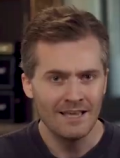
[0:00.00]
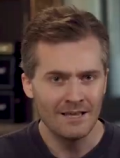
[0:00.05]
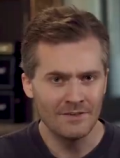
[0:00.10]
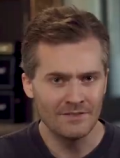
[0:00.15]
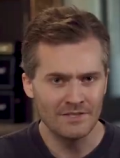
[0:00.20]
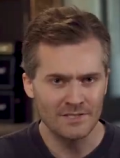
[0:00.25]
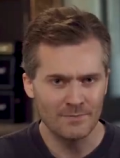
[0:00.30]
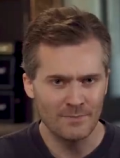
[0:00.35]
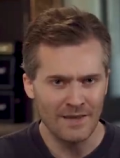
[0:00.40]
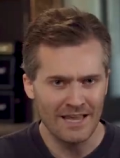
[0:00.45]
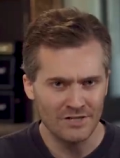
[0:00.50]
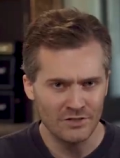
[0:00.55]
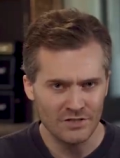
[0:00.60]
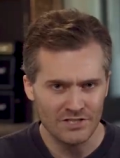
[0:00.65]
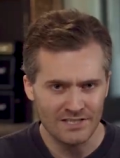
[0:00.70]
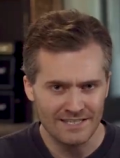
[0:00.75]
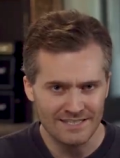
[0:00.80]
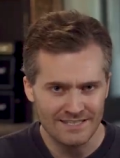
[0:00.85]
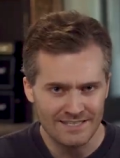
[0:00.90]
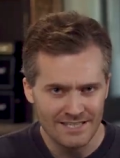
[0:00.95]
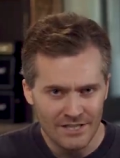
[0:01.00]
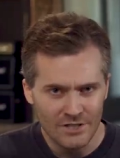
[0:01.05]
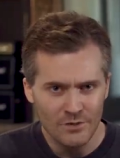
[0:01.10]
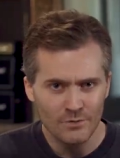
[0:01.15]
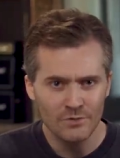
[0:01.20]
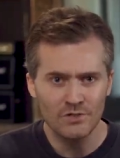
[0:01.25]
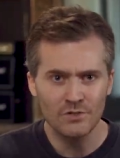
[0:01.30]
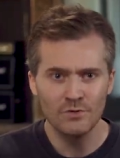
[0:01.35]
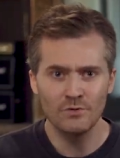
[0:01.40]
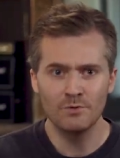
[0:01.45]
Uh, this band just
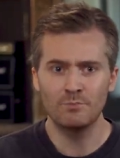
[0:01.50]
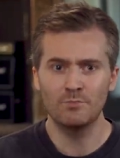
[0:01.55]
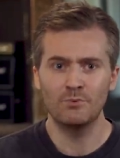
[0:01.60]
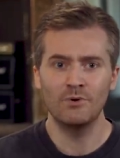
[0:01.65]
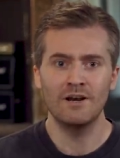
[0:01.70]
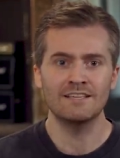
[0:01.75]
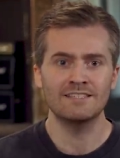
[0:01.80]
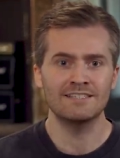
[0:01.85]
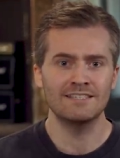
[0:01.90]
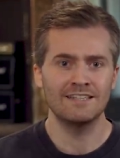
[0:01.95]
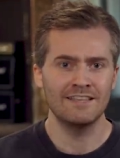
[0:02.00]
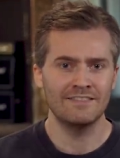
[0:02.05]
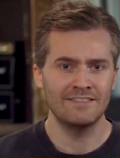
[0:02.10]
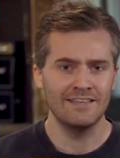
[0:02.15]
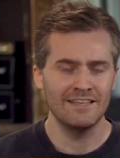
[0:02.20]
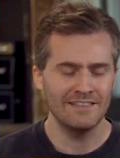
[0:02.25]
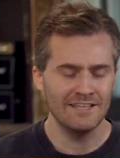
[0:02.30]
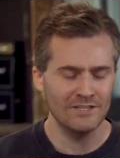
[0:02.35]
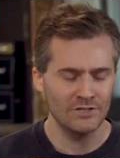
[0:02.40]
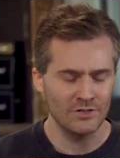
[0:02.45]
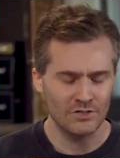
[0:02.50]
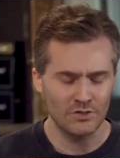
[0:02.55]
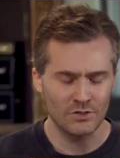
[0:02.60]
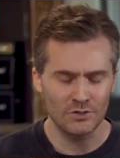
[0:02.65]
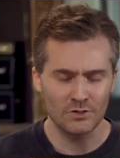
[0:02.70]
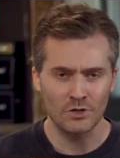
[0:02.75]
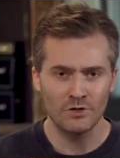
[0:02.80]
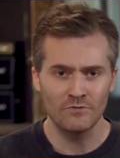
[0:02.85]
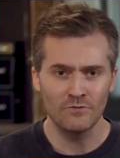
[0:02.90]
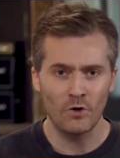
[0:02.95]
continues to impress and I think they just
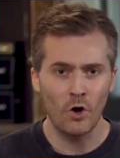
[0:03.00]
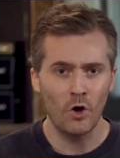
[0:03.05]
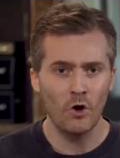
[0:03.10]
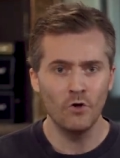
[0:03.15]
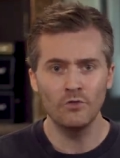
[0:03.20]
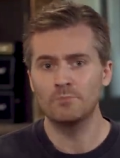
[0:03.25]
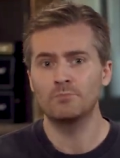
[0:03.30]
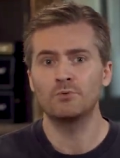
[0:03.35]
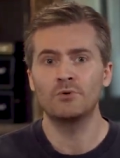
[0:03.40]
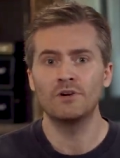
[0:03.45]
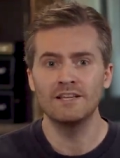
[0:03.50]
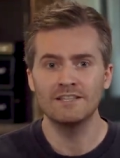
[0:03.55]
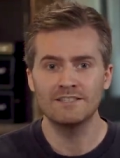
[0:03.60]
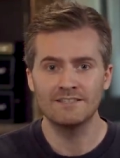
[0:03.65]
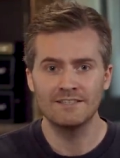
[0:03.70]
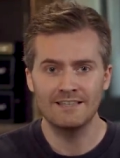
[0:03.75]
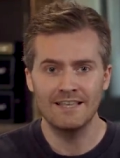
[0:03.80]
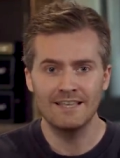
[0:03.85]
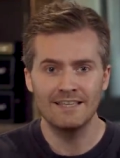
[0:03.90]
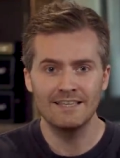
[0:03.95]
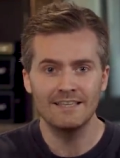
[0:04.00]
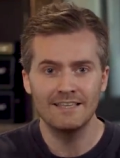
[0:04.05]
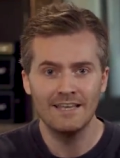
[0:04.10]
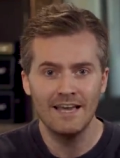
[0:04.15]
deserve all the praise that they can